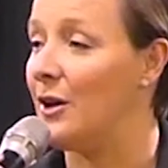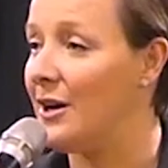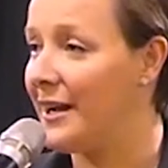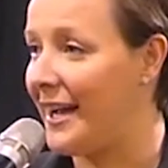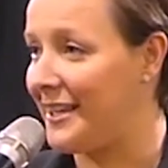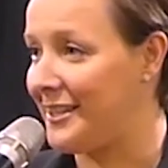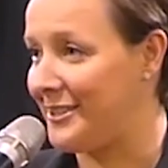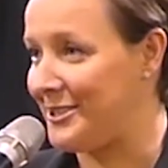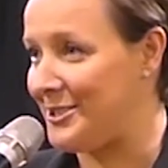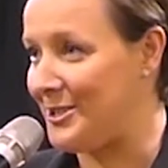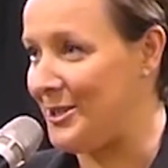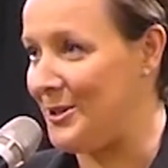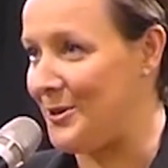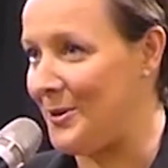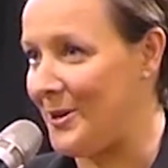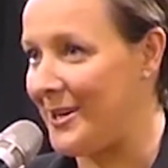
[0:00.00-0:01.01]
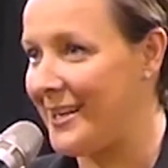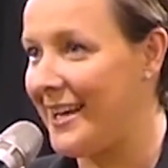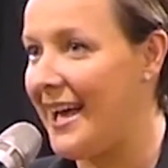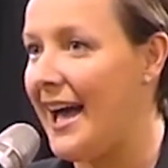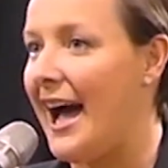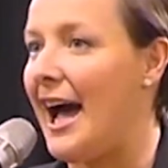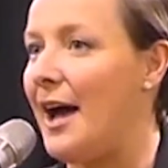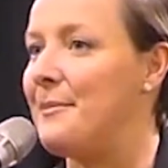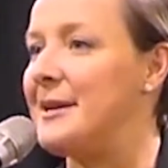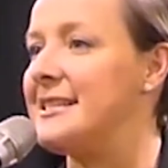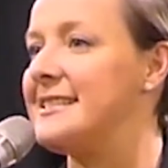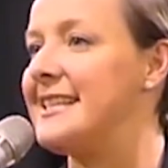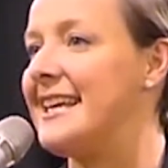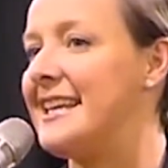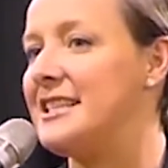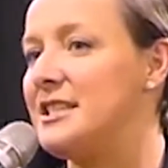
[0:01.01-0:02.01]
Long Island, New York. I'm
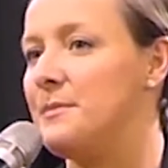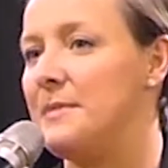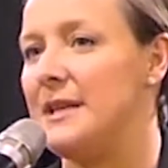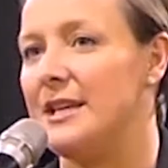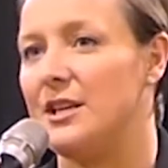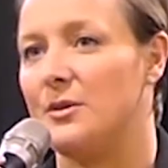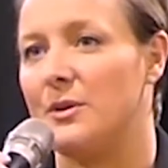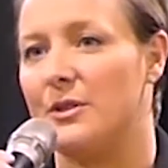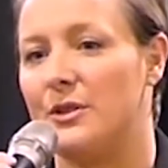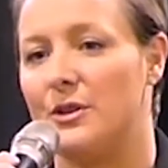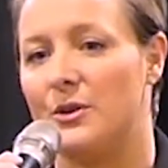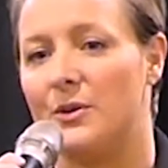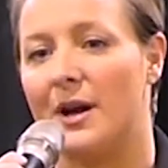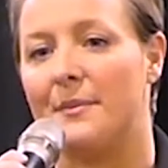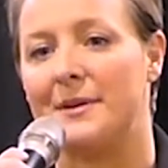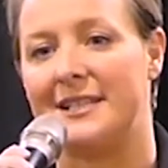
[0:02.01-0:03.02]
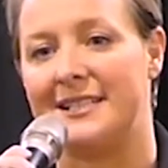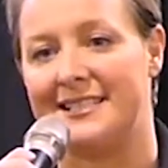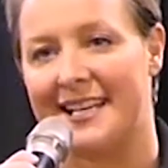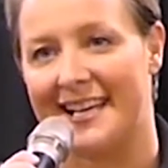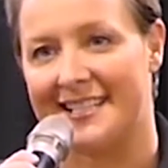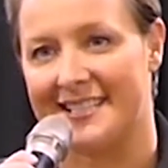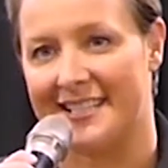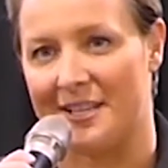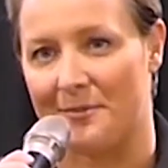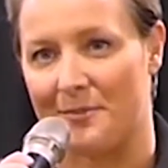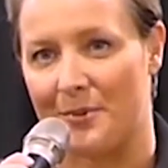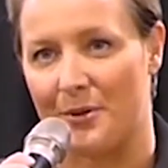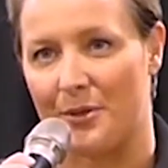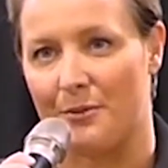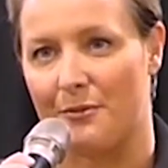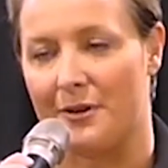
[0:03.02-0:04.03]
excited to be here with you. I'm contestant
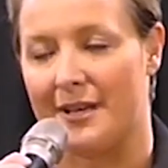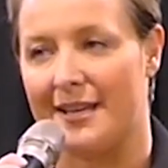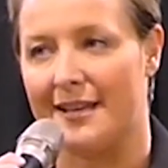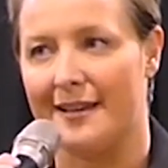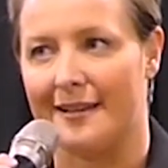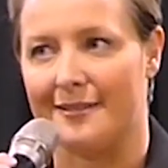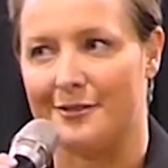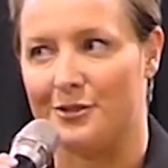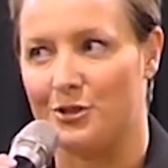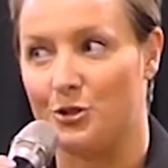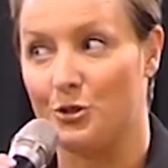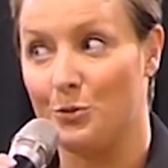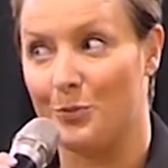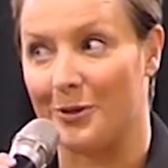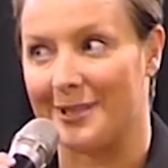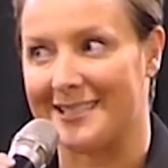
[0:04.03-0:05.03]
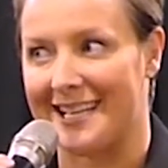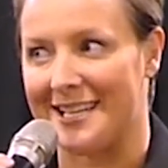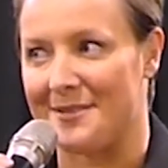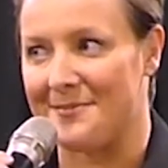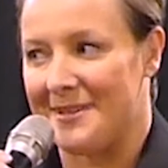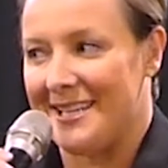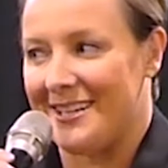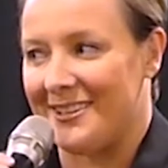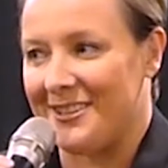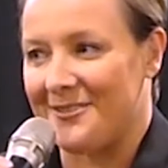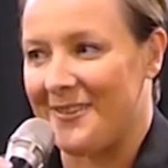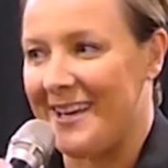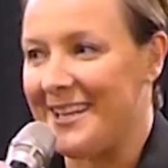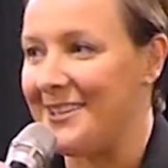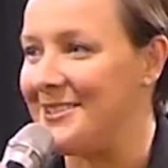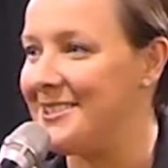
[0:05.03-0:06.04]
number three. I'm super excited to be here in the
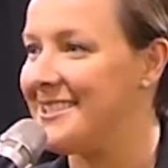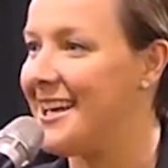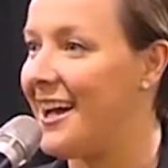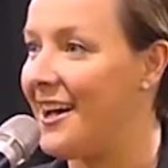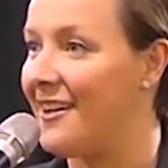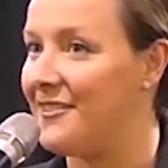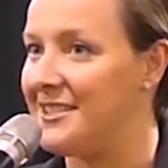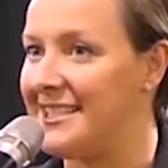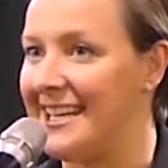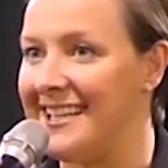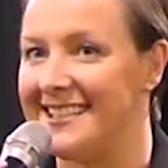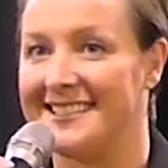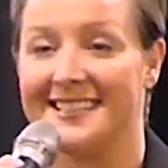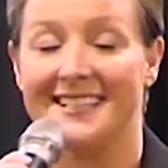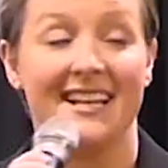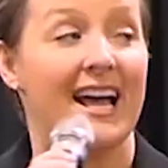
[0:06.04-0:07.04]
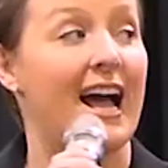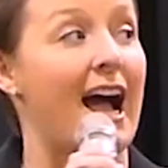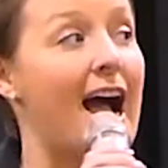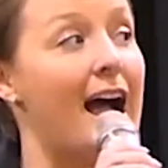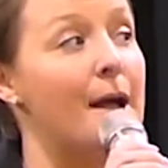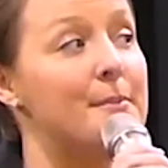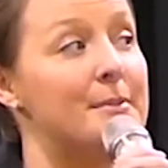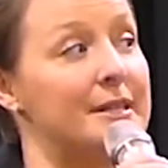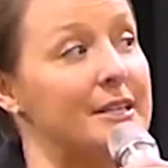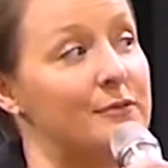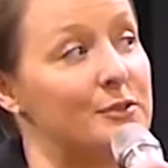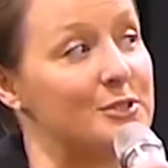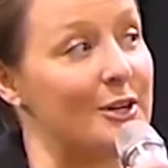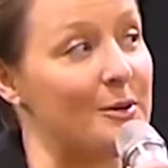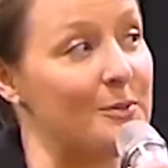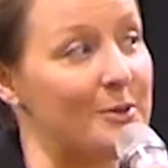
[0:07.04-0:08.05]
finals this day. I believe we're
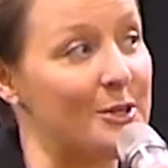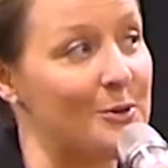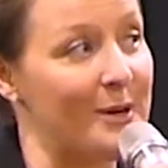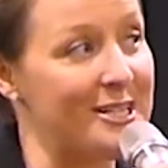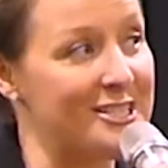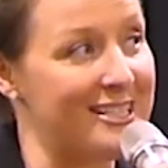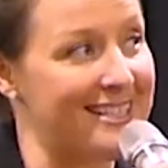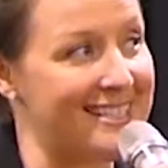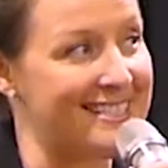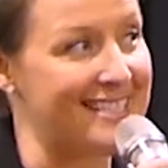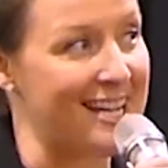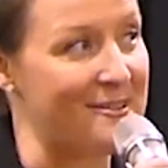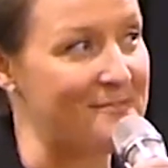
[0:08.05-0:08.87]
starting with a question this time.